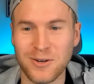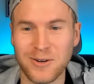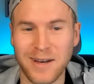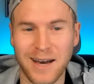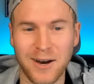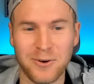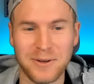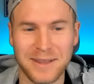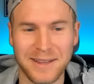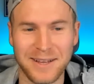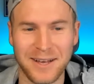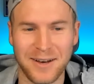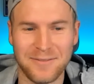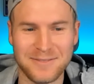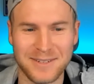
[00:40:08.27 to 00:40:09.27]
I would
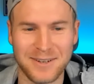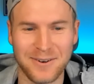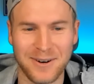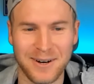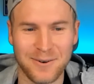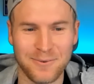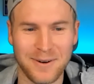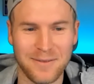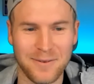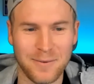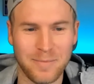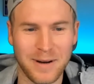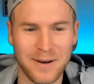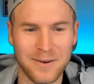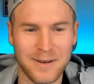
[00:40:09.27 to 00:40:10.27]
love to go on a
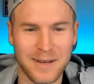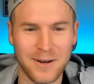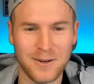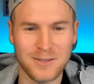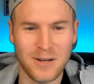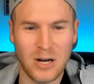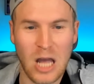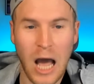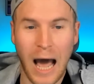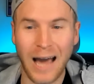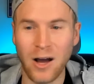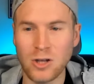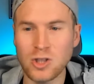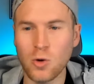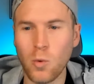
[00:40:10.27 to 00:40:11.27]
riverboat in Ozark. I
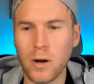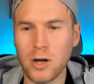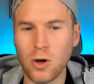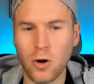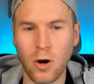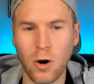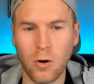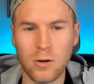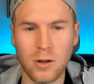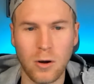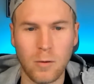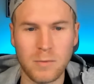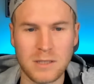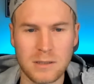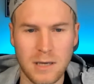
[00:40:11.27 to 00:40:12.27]
also want to go to
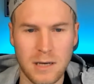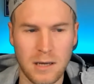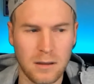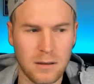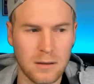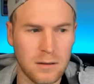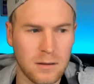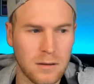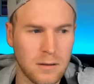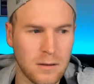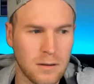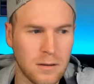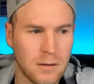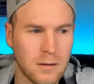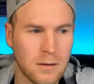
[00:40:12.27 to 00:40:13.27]
Oklahoma City.
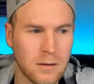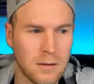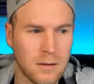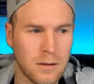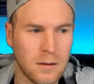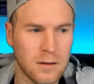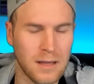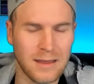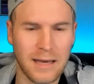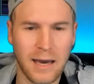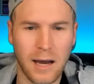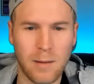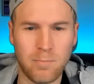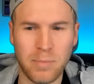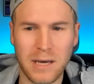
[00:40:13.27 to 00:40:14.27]
Think they
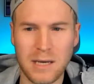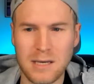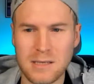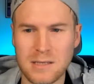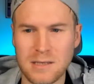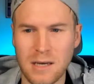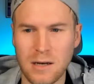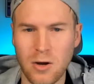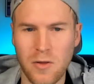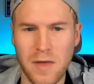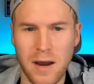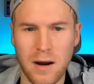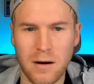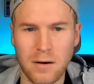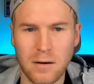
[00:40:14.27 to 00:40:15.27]
got a big casino
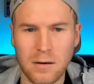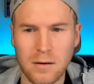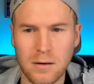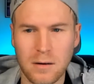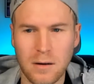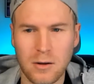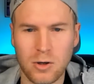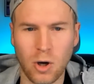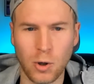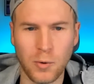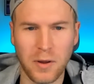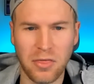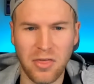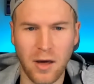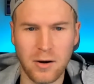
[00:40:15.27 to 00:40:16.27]
there. Go to
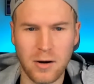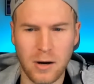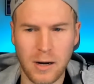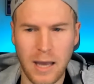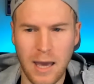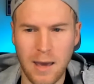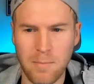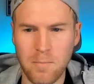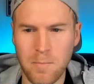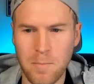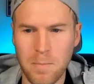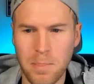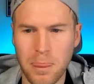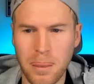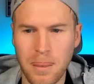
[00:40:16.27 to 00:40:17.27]
a Thunder game.
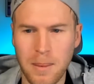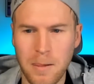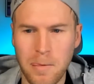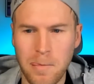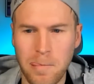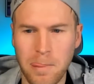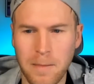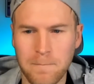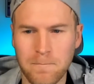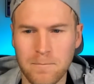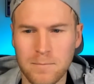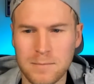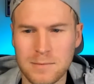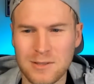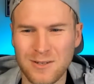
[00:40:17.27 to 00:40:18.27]

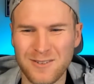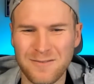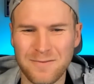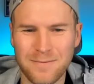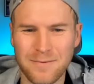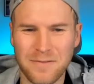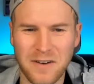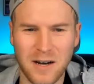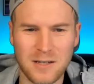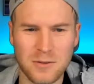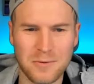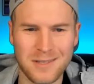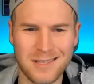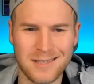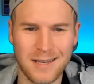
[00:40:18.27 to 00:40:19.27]
Dude,
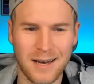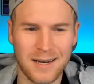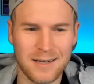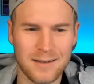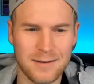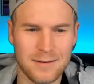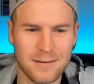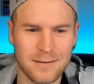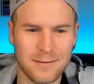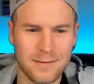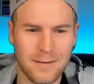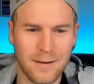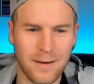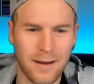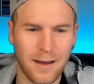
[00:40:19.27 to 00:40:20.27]
Foxwoods sucks.
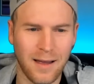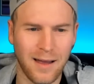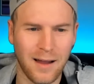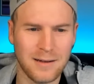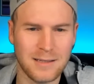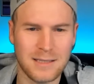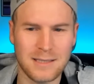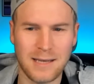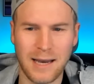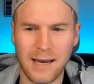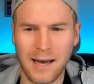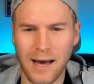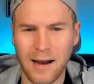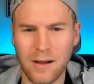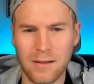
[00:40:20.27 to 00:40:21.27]
I'll just say
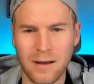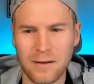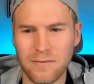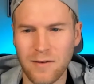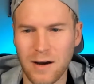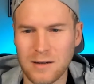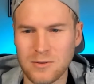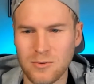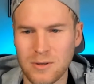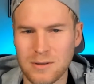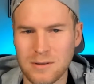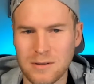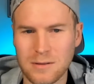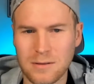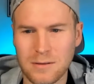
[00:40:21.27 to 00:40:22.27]
it. I don't like
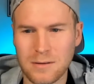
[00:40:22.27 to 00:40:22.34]
Foxwoods.